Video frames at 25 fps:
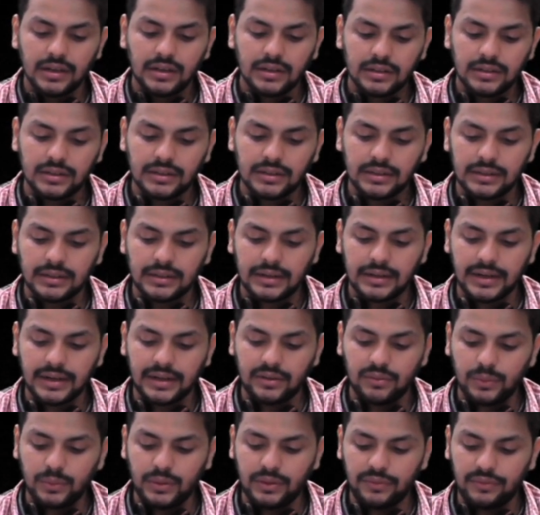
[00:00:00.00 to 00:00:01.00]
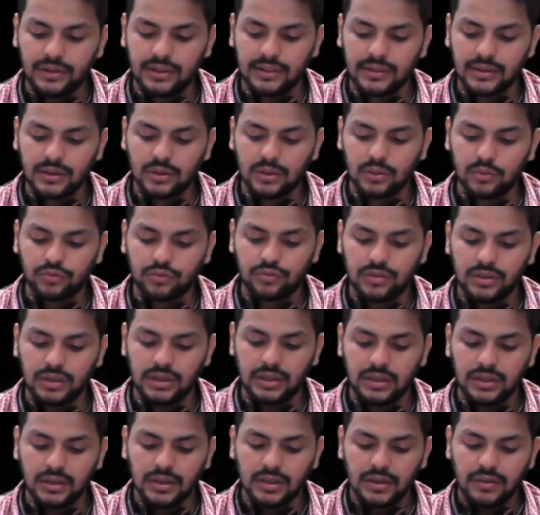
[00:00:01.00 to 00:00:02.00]
and we will now
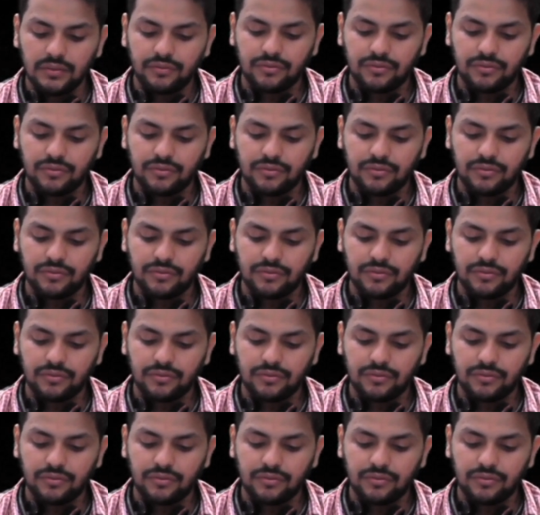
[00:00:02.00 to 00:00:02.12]
see